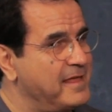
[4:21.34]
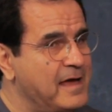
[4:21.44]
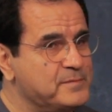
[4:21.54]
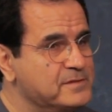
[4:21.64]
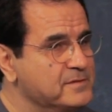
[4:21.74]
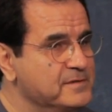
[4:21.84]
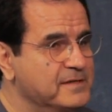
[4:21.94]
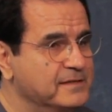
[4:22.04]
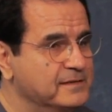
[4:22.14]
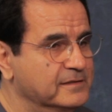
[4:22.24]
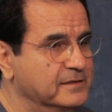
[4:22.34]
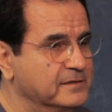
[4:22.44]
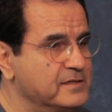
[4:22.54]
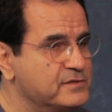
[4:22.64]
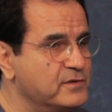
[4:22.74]
Absolutely.
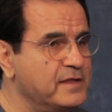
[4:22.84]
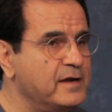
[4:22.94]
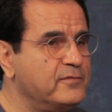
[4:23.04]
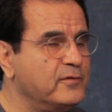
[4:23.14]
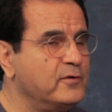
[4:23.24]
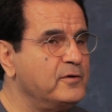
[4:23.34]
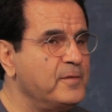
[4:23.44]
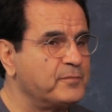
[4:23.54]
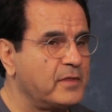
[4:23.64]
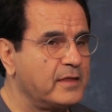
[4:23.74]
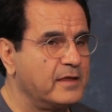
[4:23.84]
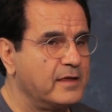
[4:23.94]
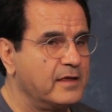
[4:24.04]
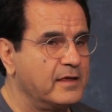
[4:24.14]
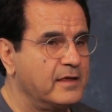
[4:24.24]
So therefore,
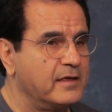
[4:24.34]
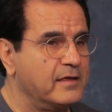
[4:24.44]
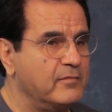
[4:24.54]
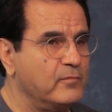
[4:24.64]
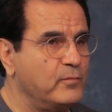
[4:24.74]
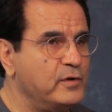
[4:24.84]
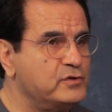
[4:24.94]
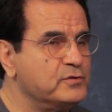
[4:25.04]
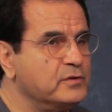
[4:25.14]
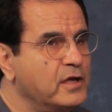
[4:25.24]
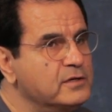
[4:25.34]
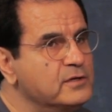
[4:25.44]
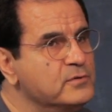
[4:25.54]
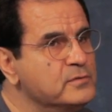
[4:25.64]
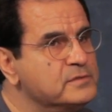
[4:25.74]
we should not
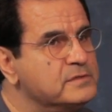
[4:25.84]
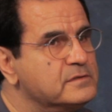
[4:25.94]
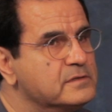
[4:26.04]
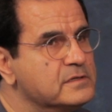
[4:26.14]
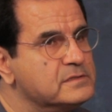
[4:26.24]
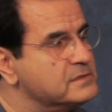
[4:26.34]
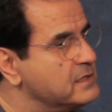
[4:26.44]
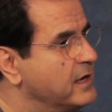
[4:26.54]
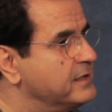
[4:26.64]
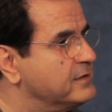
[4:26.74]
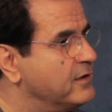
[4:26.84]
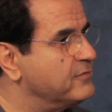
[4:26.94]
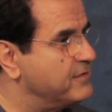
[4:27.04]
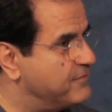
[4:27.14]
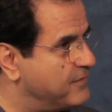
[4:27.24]
lose the sight
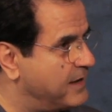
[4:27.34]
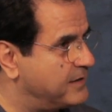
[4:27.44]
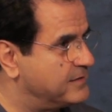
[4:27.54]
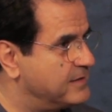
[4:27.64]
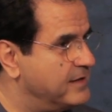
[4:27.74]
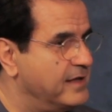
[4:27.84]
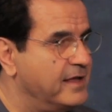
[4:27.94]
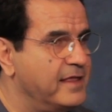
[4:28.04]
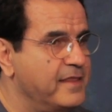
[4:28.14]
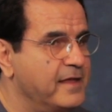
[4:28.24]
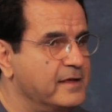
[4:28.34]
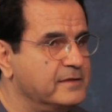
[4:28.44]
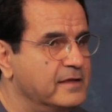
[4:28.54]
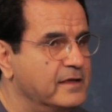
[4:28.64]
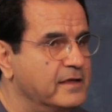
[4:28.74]
of the fact
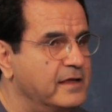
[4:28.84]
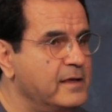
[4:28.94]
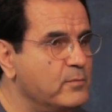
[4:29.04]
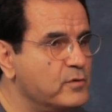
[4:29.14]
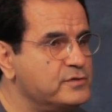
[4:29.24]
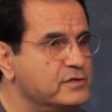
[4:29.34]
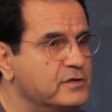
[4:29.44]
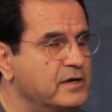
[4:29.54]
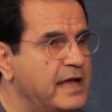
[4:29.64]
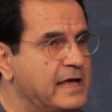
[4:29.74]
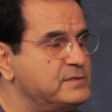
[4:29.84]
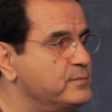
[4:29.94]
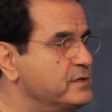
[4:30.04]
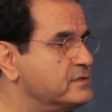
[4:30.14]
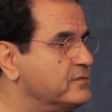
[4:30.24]
that emotional
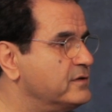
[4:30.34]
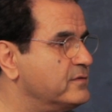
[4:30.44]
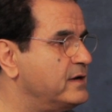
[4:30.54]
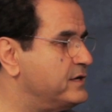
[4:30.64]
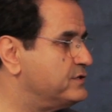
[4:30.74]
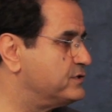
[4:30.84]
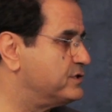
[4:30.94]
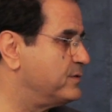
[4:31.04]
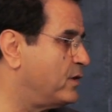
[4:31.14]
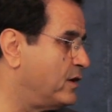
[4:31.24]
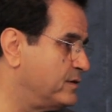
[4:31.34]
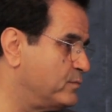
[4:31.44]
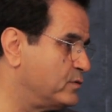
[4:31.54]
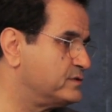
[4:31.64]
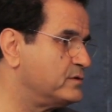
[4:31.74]
aspects of the relationship are the
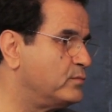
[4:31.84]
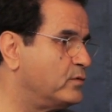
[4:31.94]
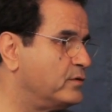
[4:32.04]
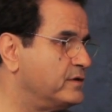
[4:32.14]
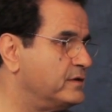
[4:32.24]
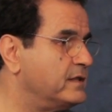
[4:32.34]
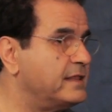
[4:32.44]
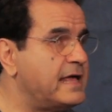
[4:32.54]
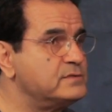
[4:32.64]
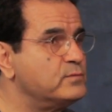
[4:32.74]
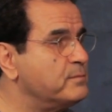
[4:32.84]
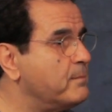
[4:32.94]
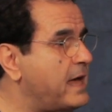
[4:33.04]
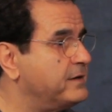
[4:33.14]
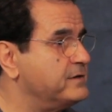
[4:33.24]
most important thing. That's what
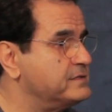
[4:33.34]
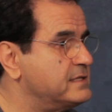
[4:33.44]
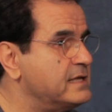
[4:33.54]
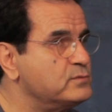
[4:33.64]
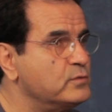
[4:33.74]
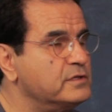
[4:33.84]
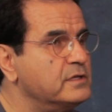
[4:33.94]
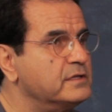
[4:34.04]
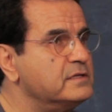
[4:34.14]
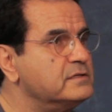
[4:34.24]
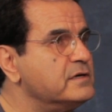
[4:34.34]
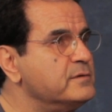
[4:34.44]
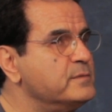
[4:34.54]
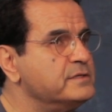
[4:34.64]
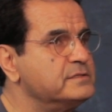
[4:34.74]
matters. That's what
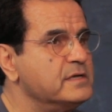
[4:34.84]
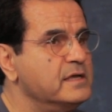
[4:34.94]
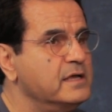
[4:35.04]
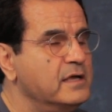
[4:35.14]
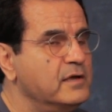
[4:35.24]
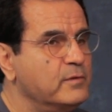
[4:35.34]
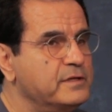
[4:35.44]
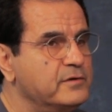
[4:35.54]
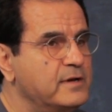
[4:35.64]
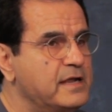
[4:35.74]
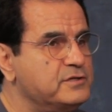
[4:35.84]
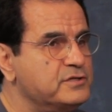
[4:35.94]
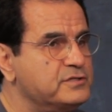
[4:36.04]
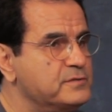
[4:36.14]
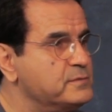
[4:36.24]
determines whether the
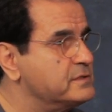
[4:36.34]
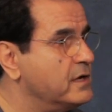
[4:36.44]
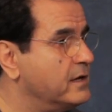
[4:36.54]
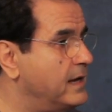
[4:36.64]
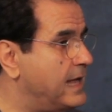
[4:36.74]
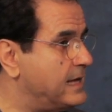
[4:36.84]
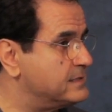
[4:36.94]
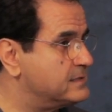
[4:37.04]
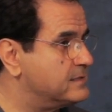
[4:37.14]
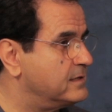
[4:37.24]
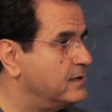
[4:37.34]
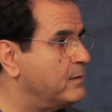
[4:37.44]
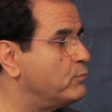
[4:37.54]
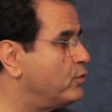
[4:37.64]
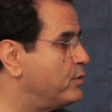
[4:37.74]
relationship is going to last,
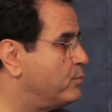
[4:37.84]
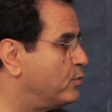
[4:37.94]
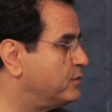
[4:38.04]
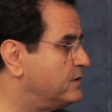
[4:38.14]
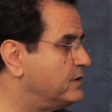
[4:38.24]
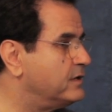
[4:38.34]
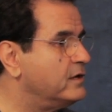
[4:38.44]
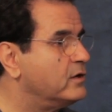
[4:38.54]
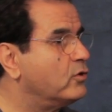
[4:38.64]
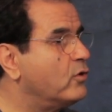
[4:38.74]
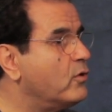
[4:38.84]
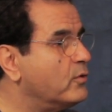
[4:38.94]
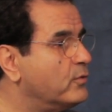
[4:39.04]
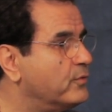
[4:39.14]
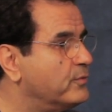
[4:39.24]
and more importantly, grow.